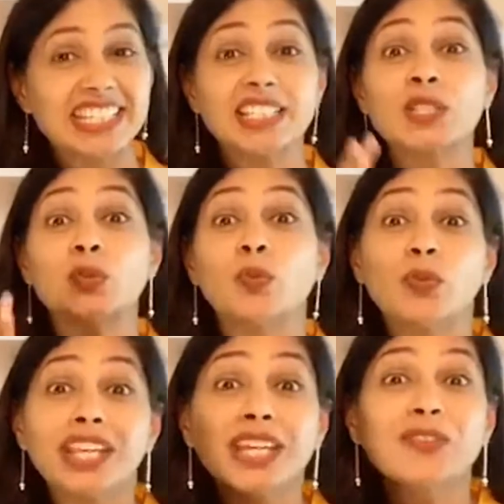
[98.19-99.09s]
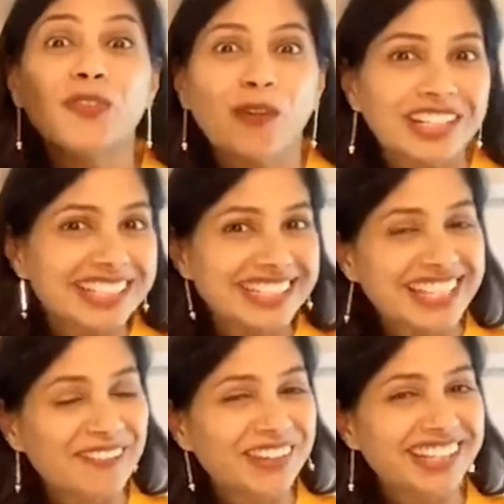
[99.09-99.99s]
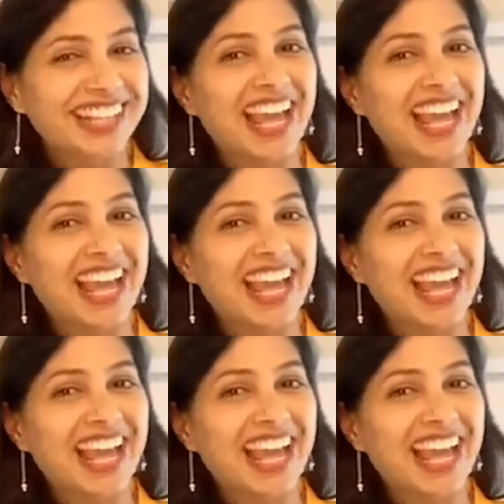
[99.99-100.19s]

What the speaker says: It's week 47